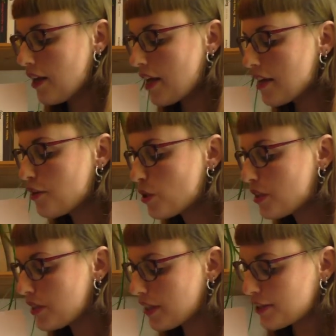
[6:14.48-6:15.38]
An
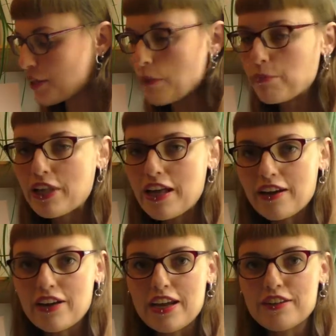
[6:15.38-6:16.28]
interesting example
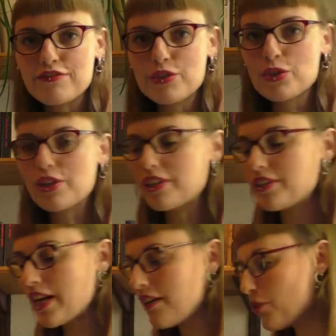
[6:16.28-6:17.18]
are artificial
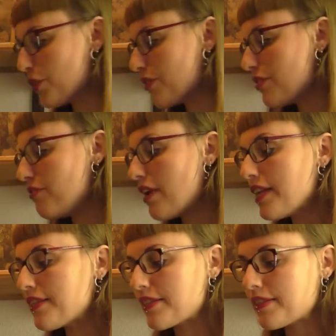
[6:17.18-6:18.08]
intelligence
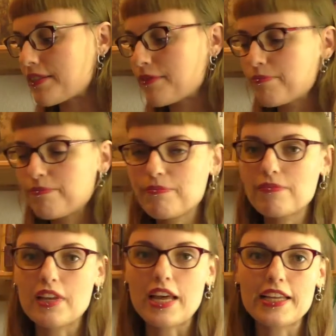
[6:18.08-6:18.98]
devices,
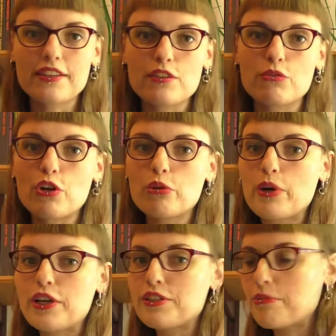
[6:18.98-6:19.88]
like the
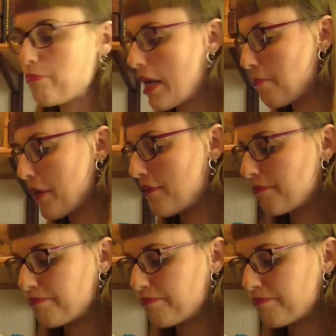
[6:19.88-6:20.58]
robot Pepper.